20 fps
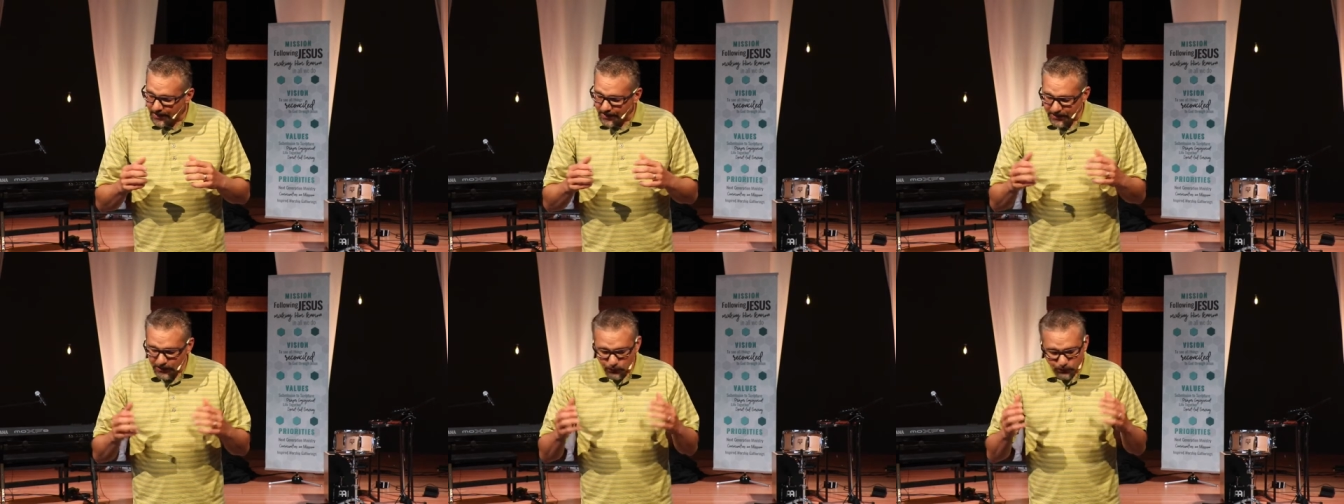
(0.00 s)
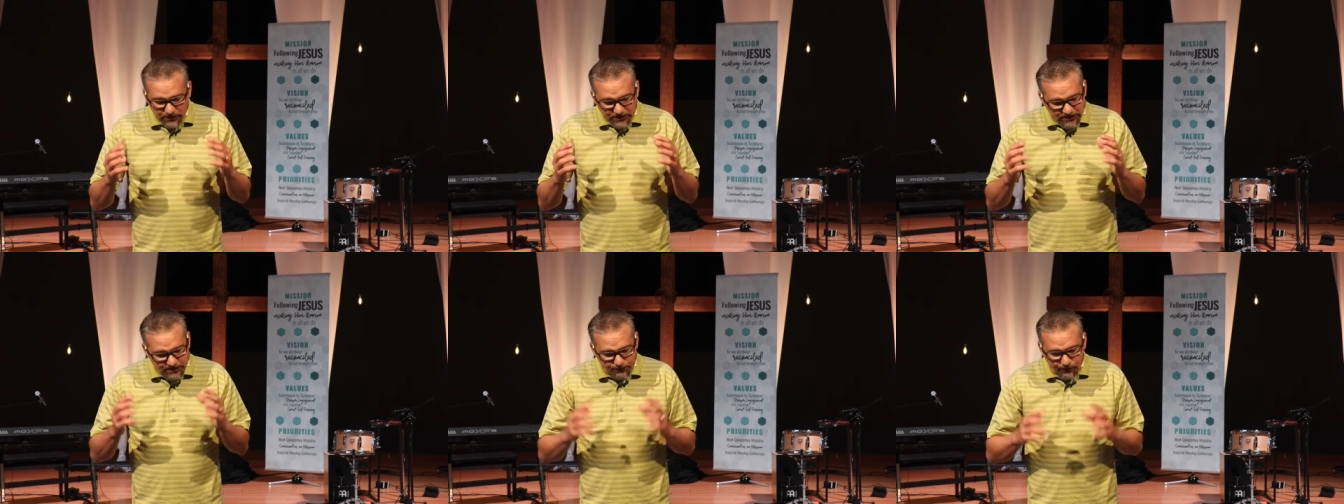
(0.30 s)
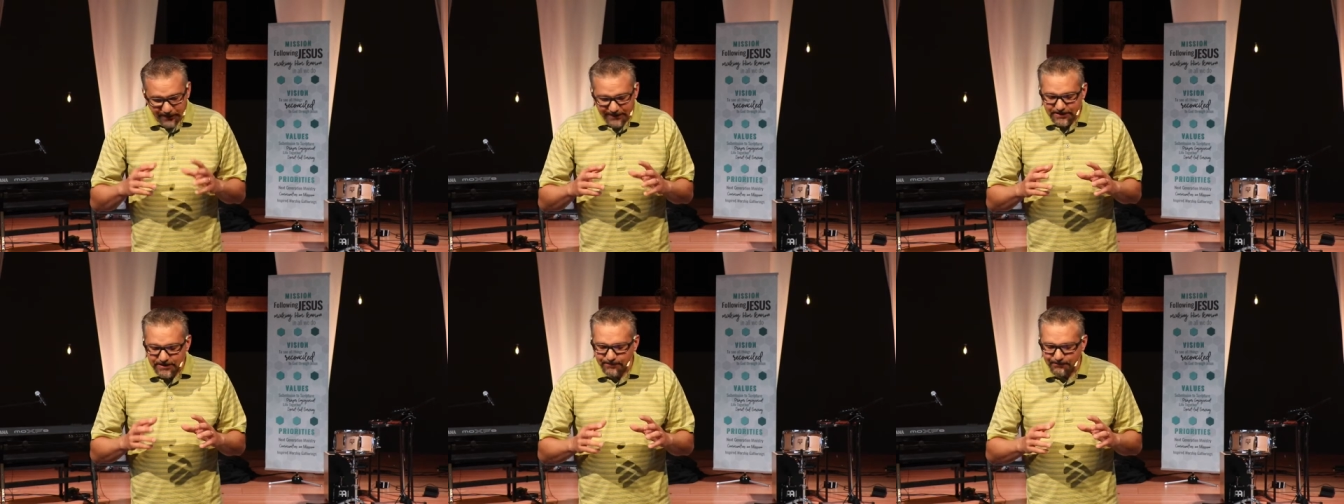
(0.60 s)
you would just
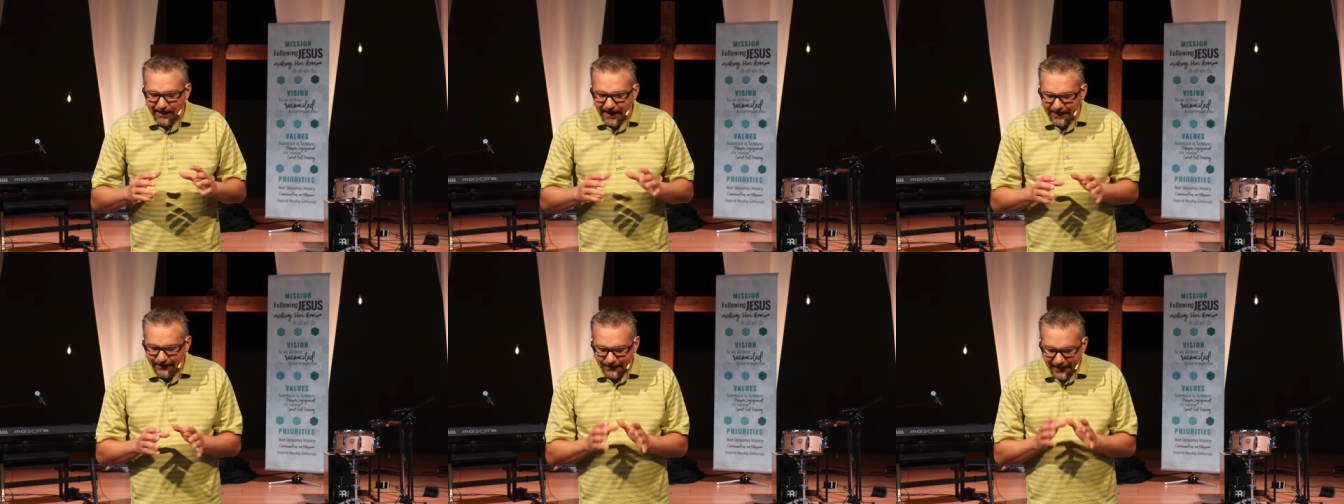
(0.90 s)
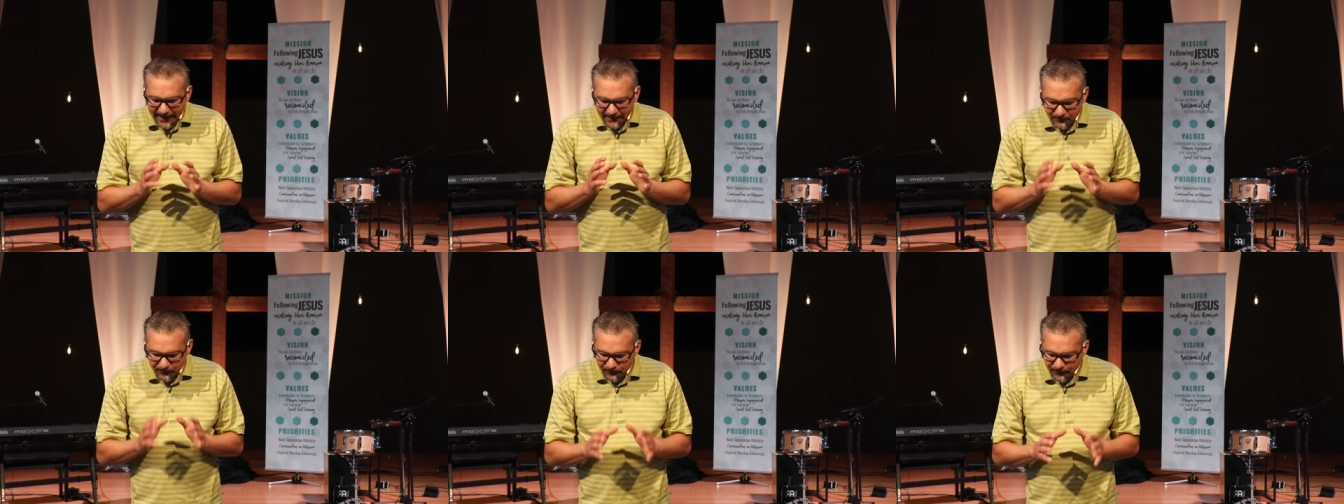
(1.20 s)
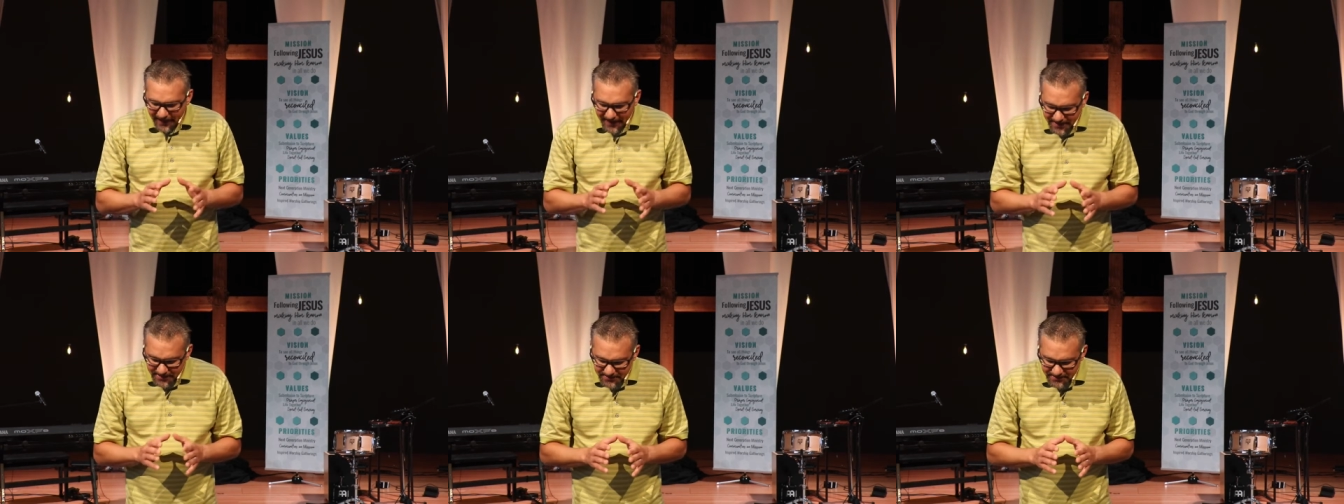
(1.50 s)
bring to mind that
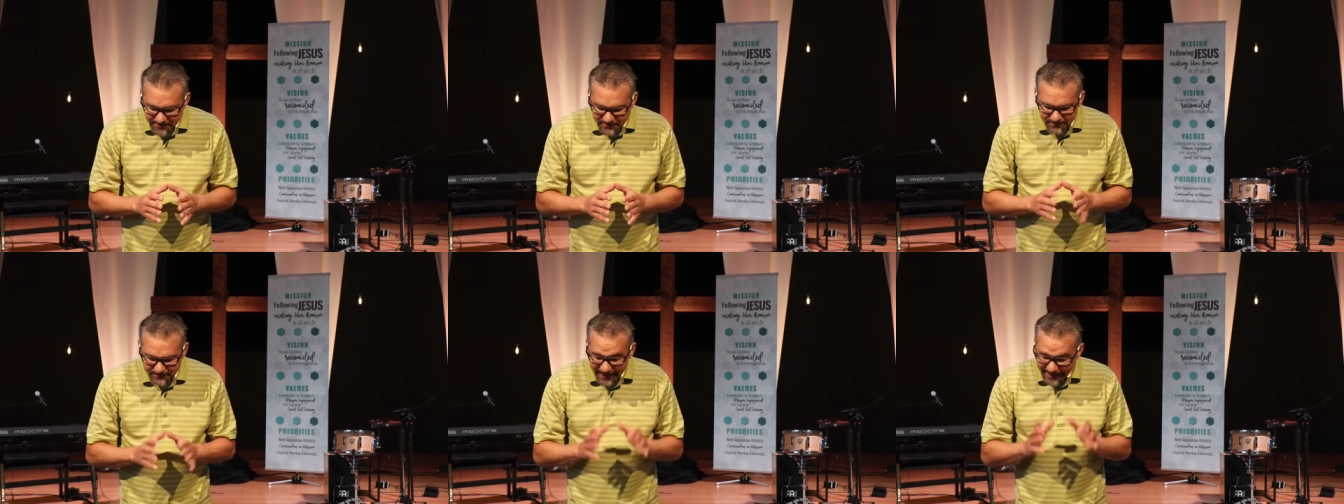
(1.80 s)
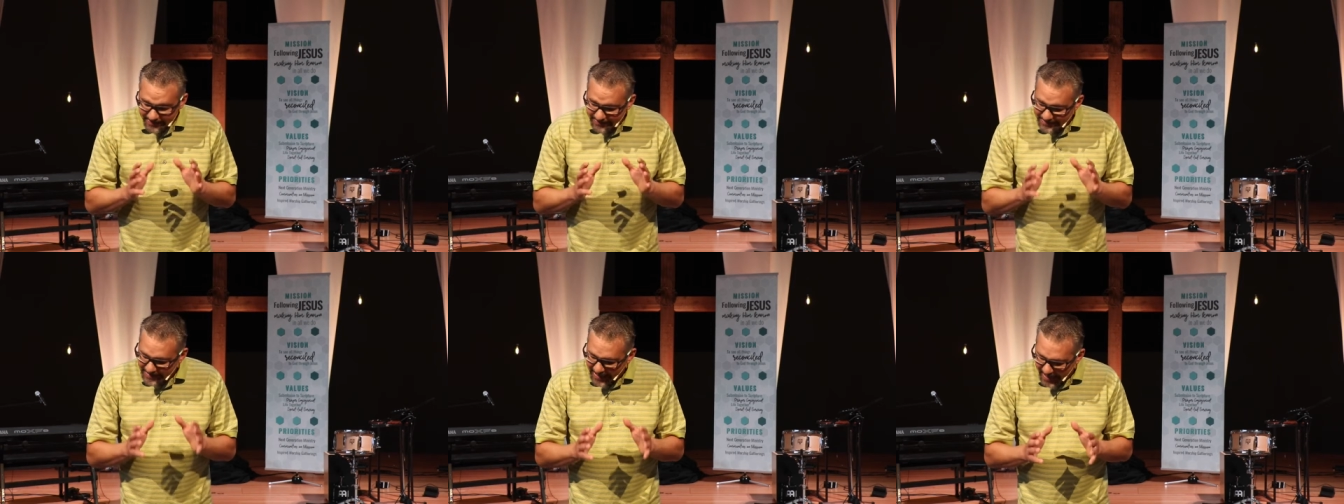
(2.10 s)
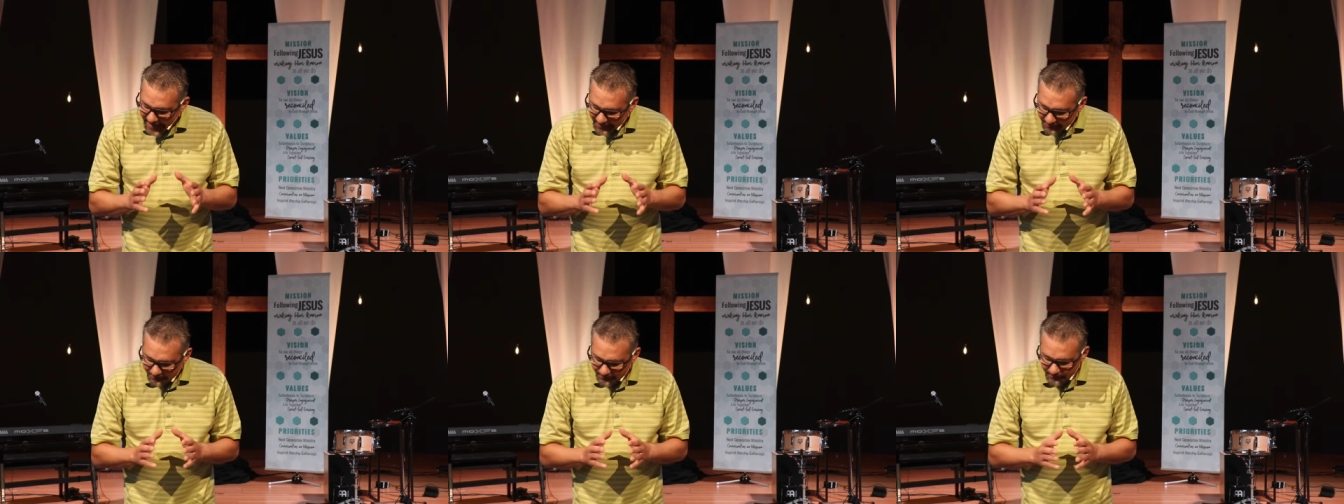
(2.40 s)
face, that
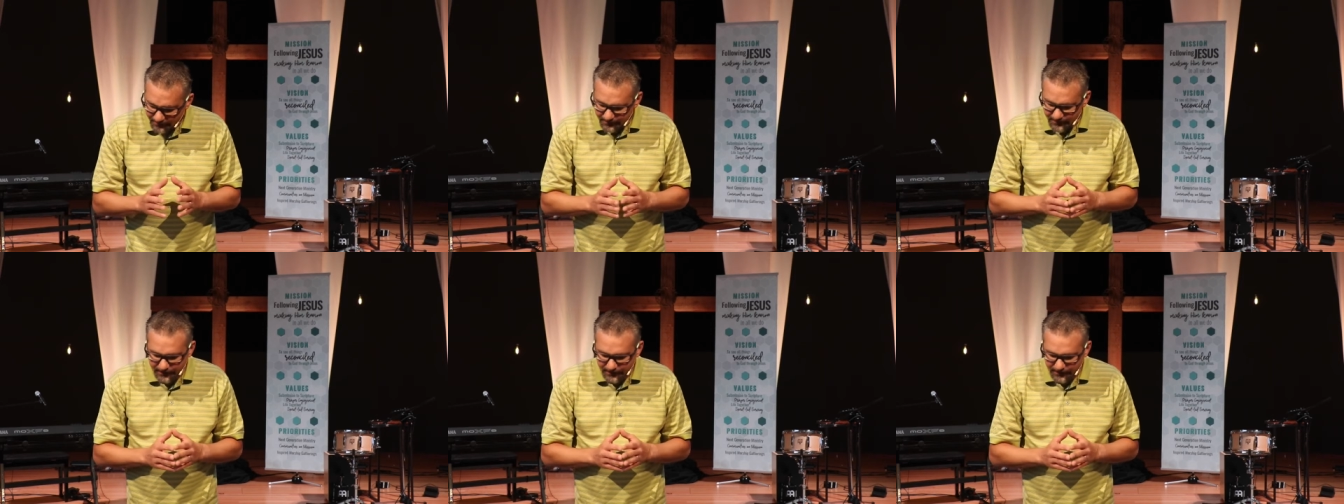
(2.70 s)
name,